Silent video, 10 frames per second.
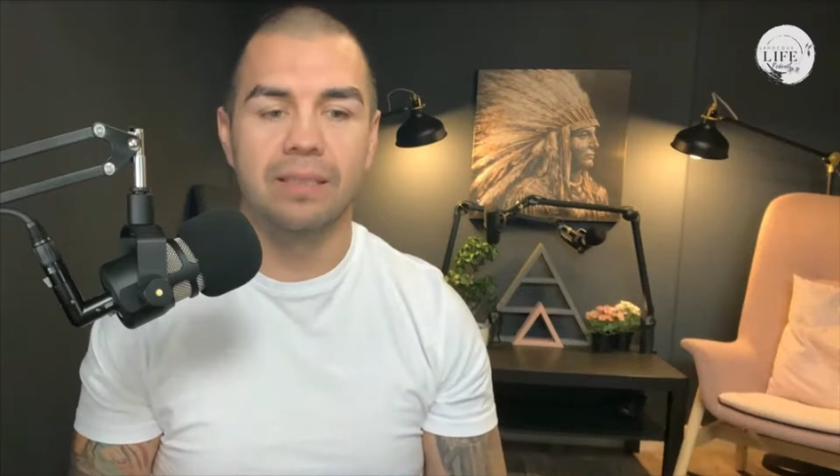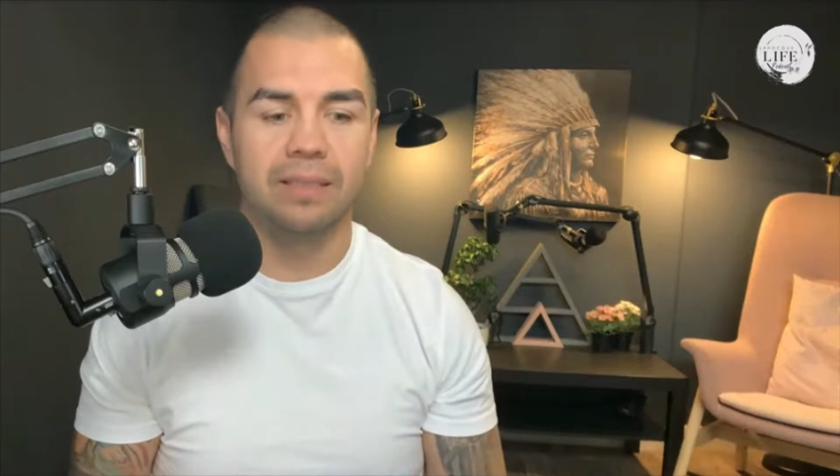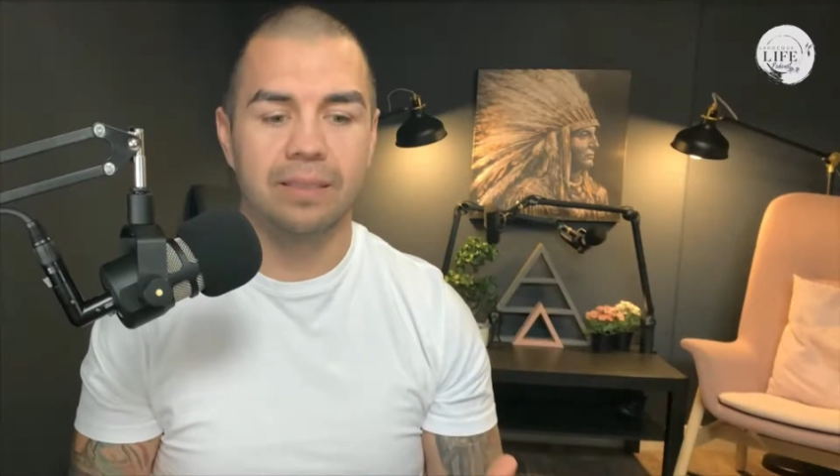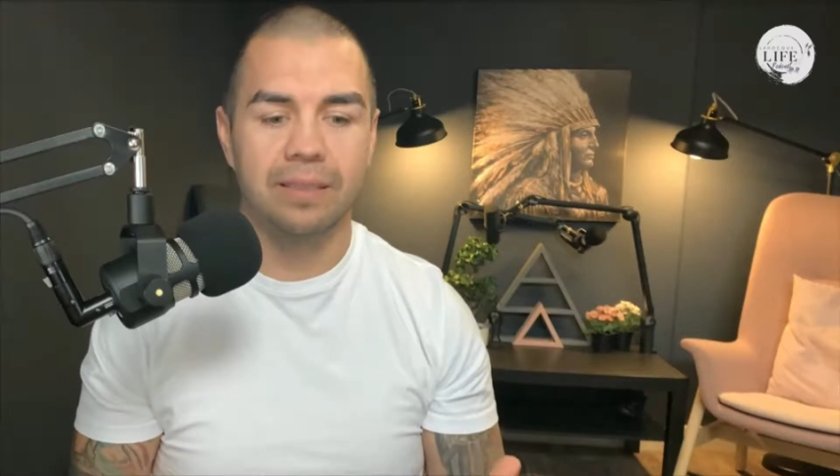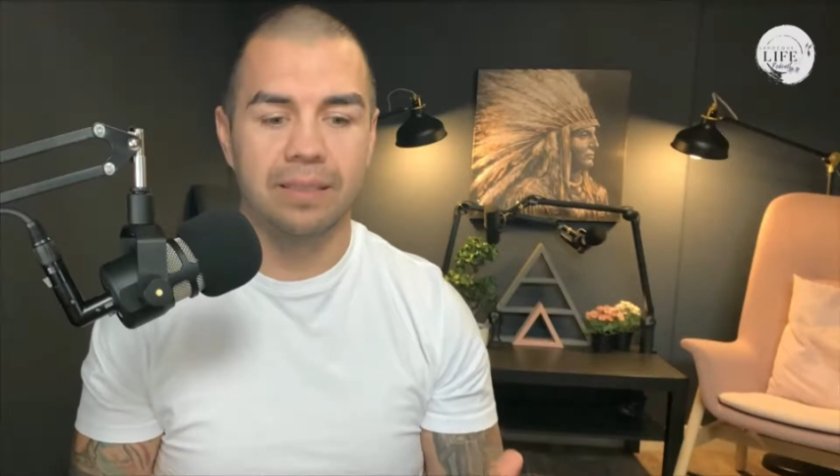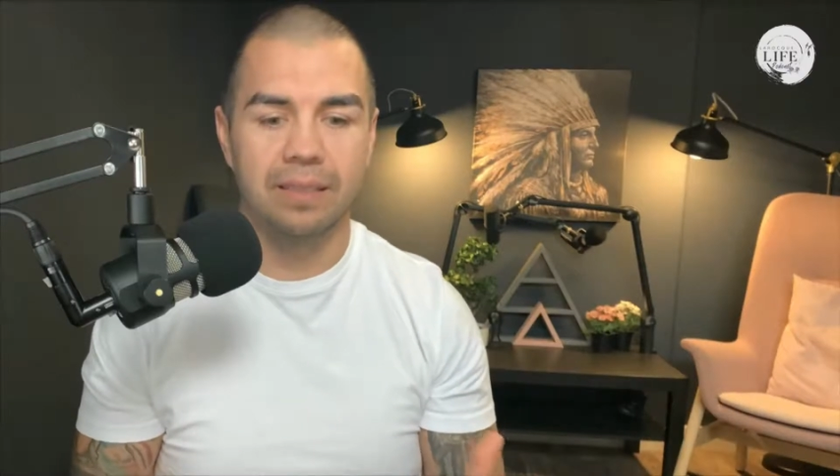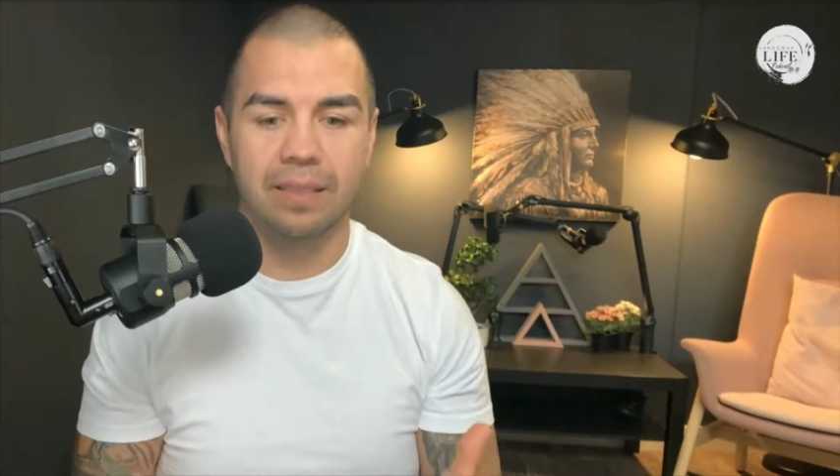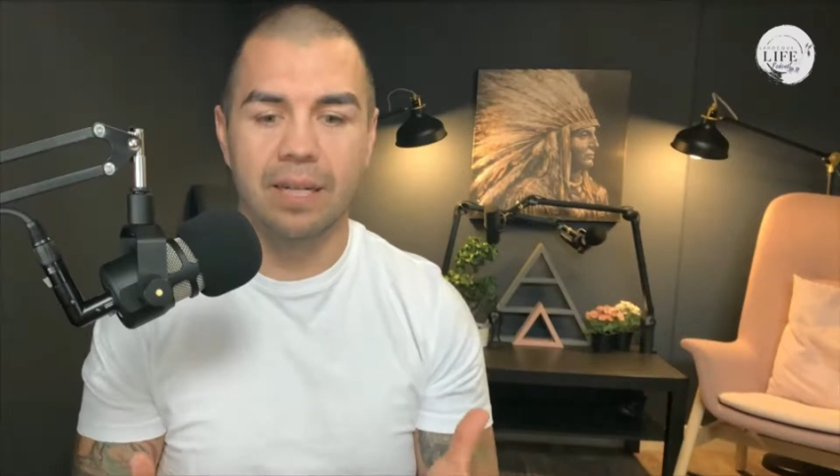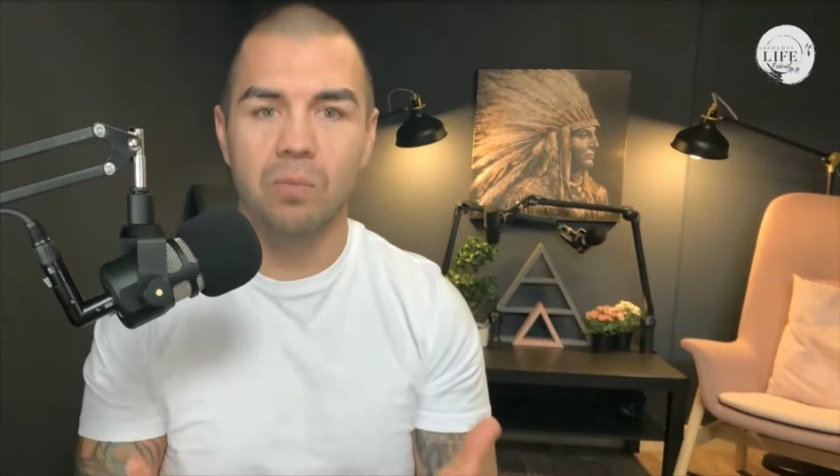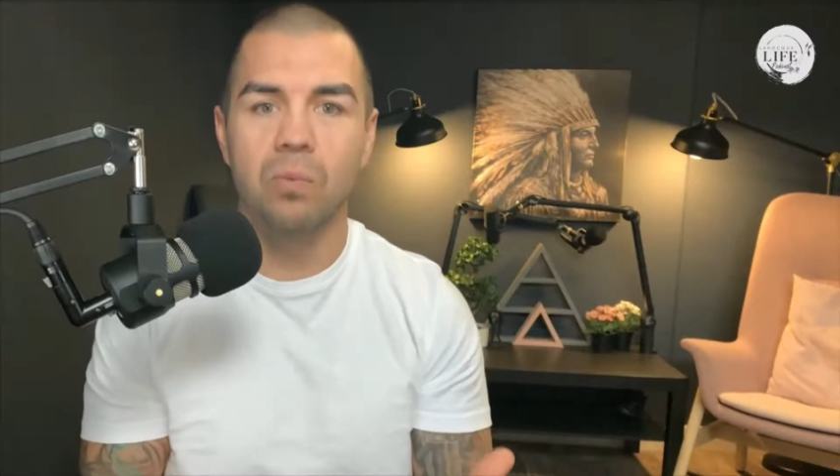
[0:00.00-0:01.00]
it's just like
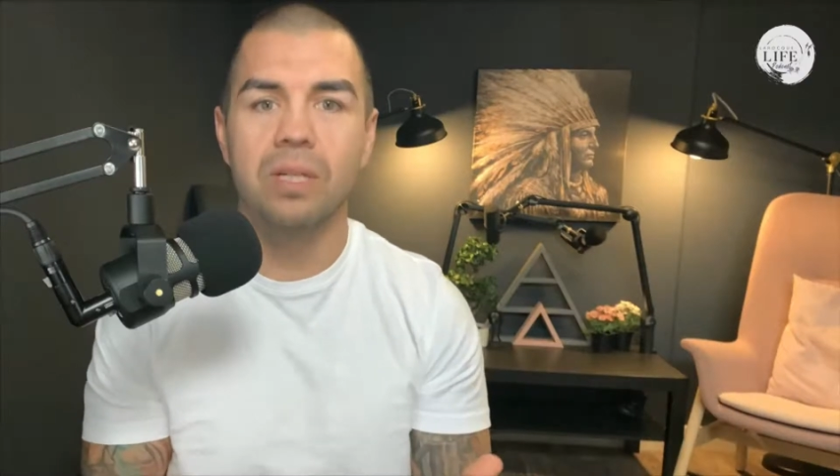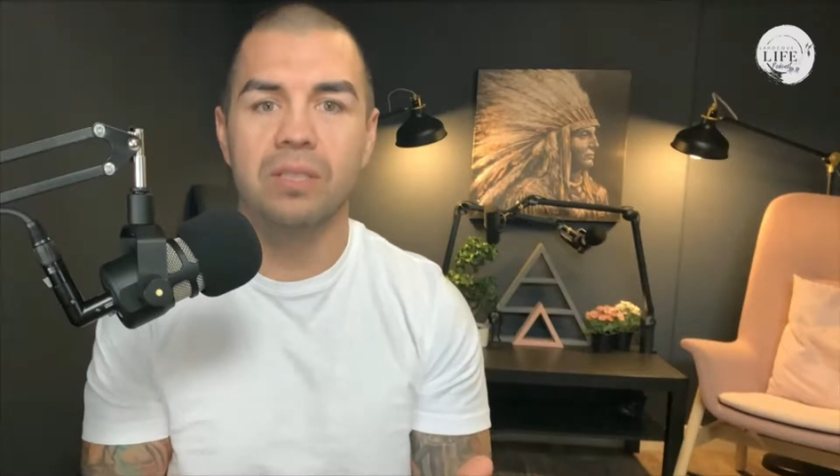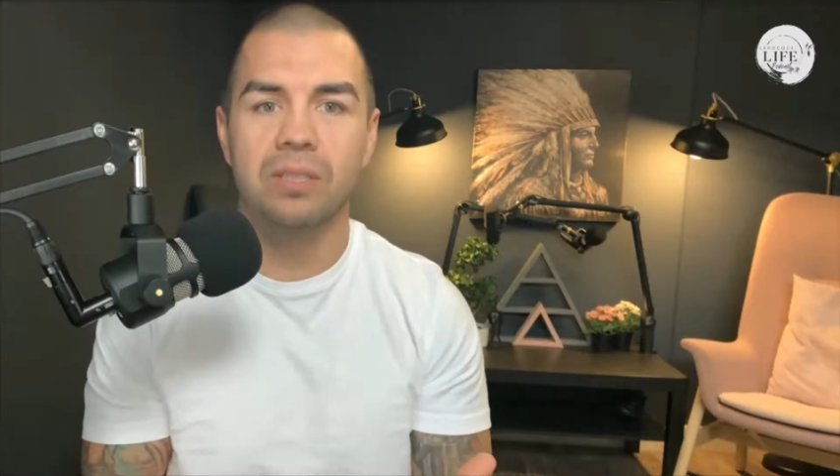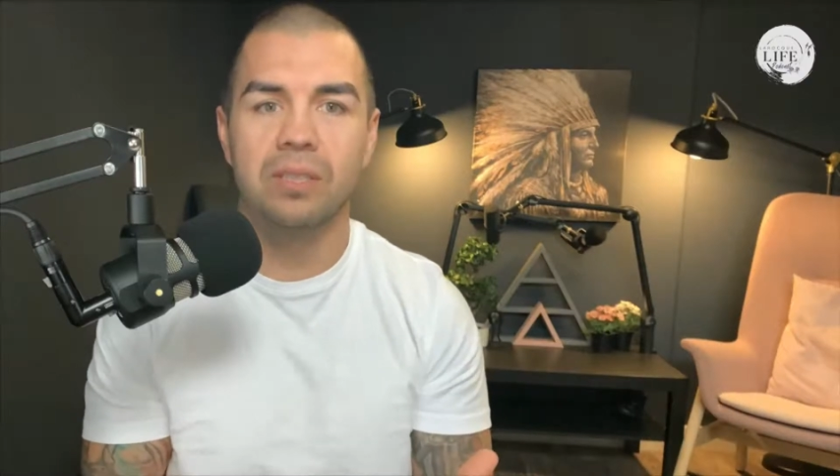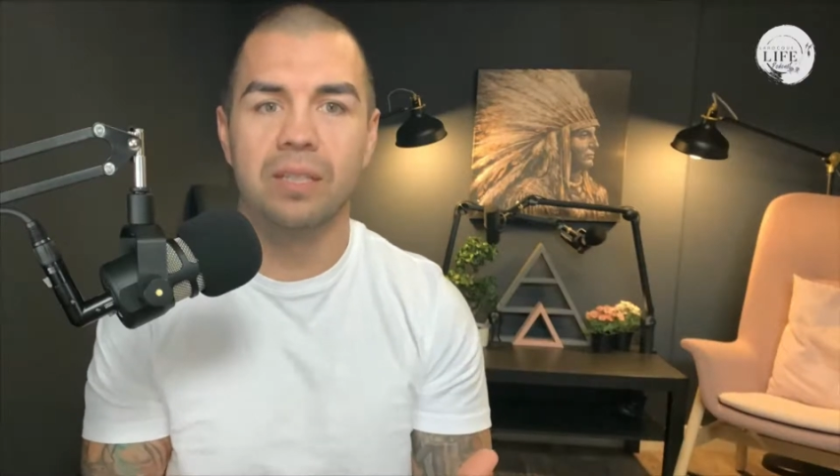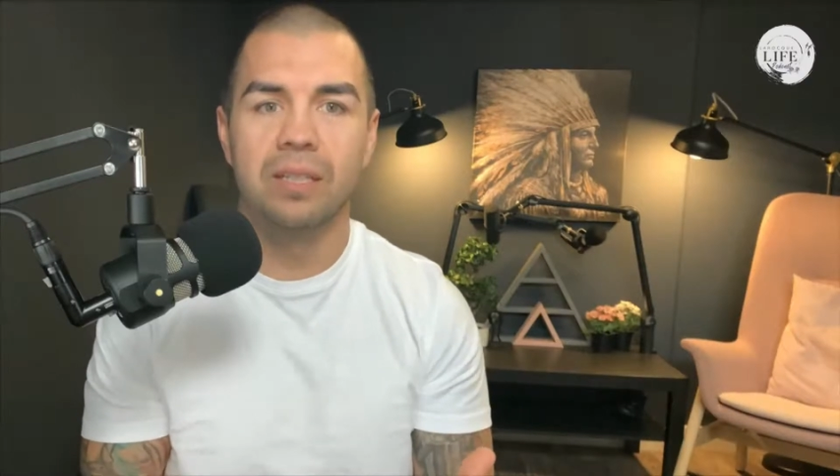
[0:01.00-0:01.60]
I wish